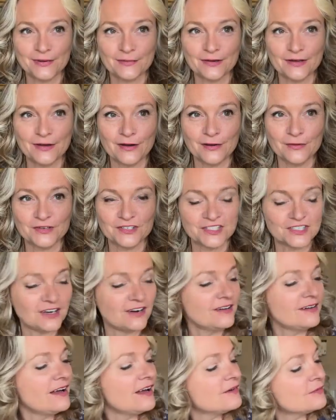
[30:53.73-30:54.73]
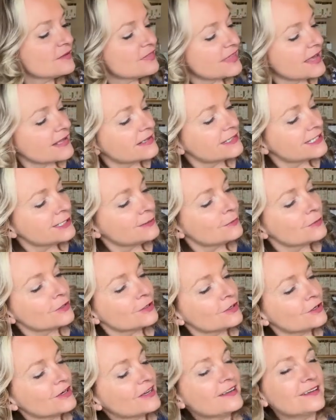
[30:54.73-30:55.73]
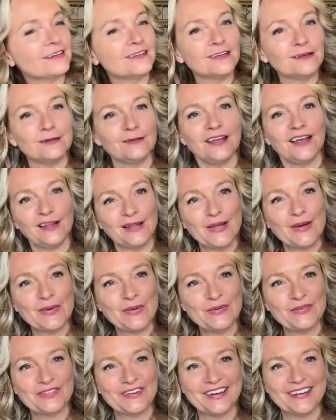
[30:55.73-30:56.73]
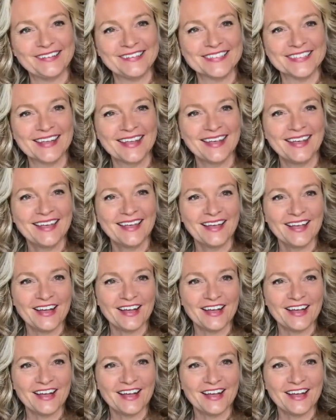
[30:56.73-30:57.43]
Here we go. We're starting off with that little bird and the little hello friend.